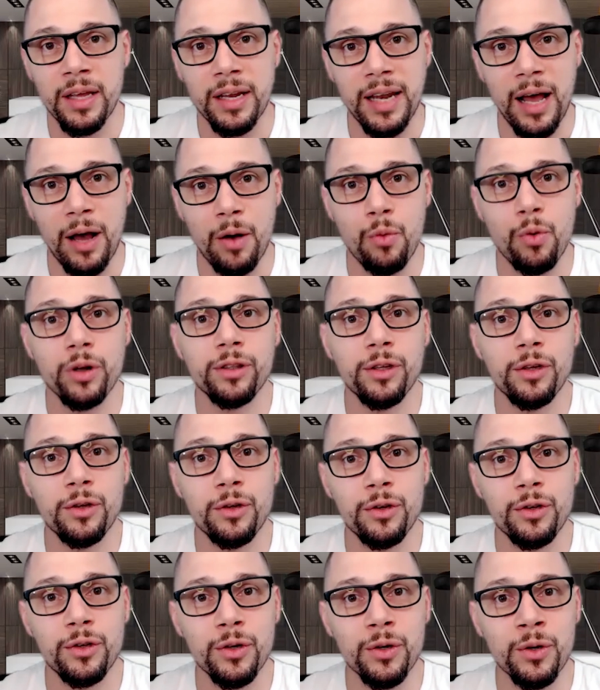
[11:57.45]
Now, what do
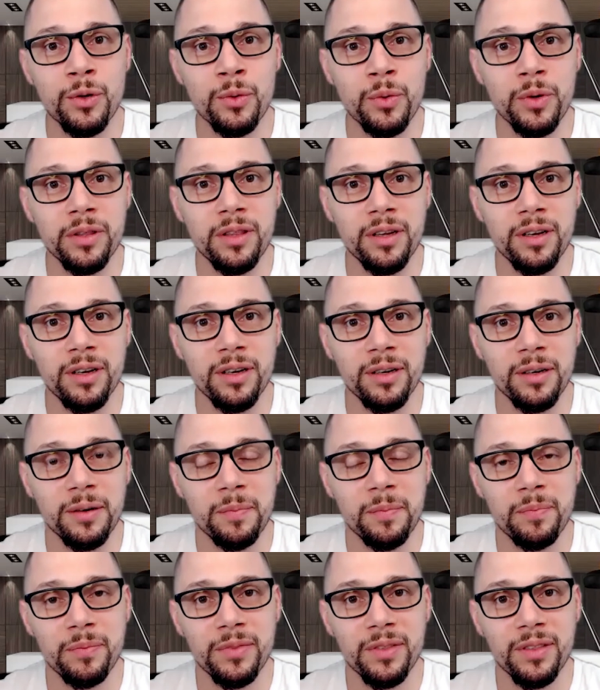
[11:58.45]
you do with the